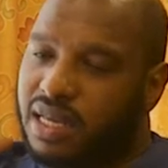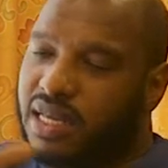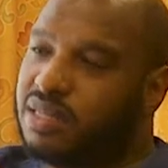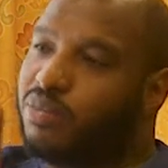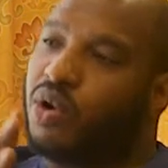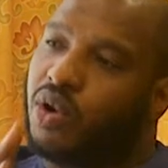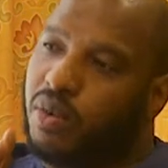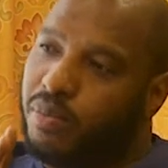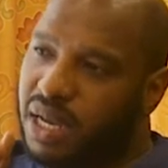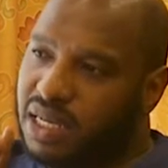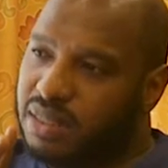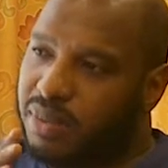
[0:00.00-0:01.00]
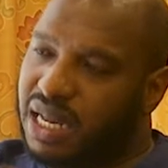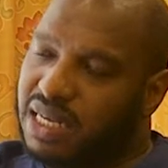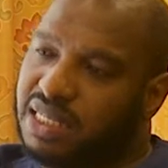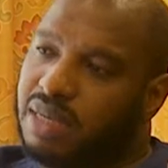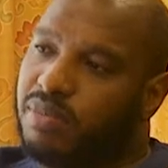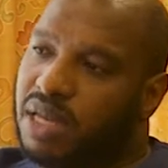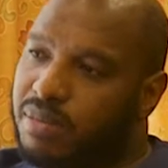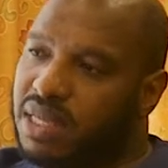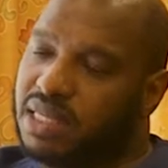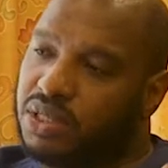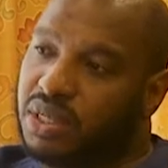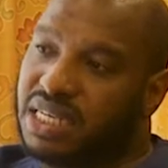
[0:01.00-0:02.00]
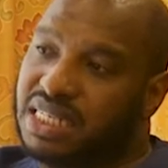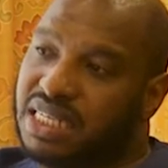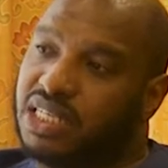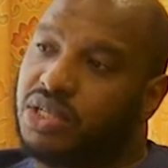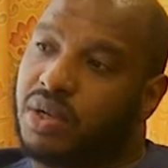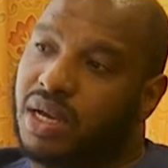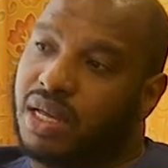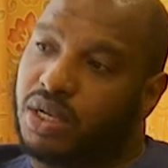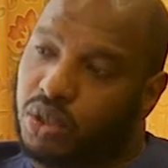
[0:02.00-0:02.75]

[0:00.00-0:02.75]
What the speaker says: is more complex, but that simply means that you're restricting your